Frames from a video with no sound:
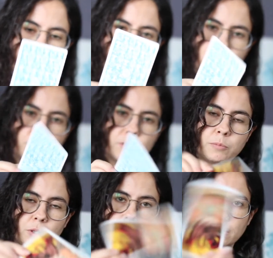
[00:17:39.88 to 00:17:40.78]
I should,
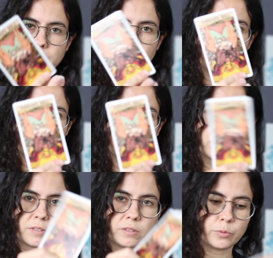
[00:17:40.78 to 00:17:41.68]
well, the Lovers
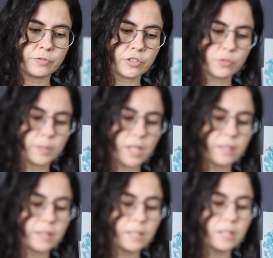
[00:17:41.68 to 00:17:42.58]
was in the reverse, but I
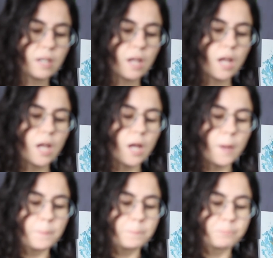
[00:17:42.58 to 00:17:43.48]
think
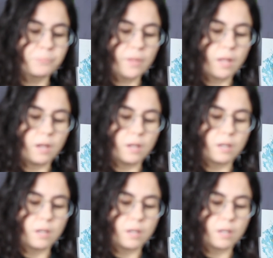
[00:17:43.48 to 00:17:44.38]

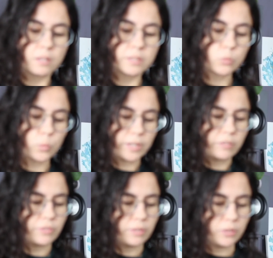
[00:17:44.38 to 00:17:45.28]
that
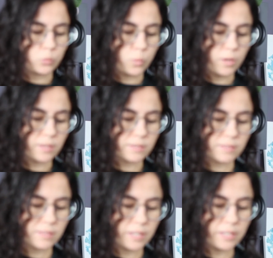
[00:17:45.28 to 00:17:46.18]
whatever it
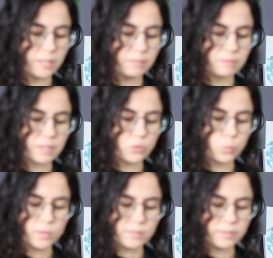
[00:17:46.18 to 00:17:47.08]
was, it
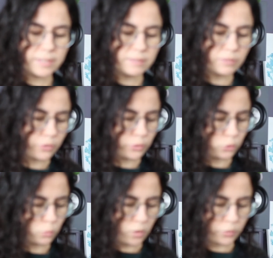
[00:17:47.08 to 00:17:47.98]
wasn't easy for you
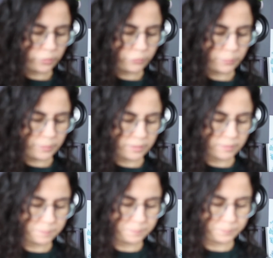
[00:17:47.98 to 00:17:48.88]
to walk away from it.
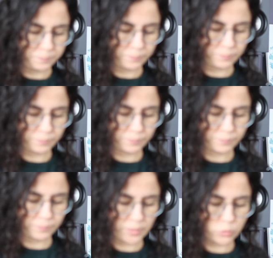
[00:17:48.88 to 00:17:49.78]

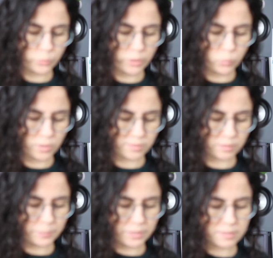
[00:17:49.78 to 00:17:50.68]
It really
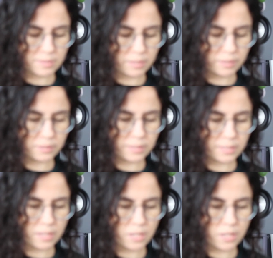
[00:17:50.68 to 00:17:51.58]
wasn't, because I think that
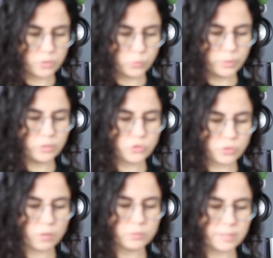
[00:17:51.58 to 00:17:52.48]
you really
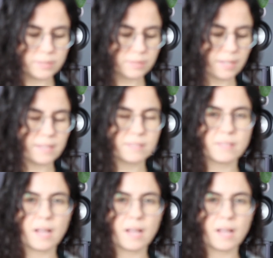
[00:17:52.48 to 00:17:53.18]
saw this as a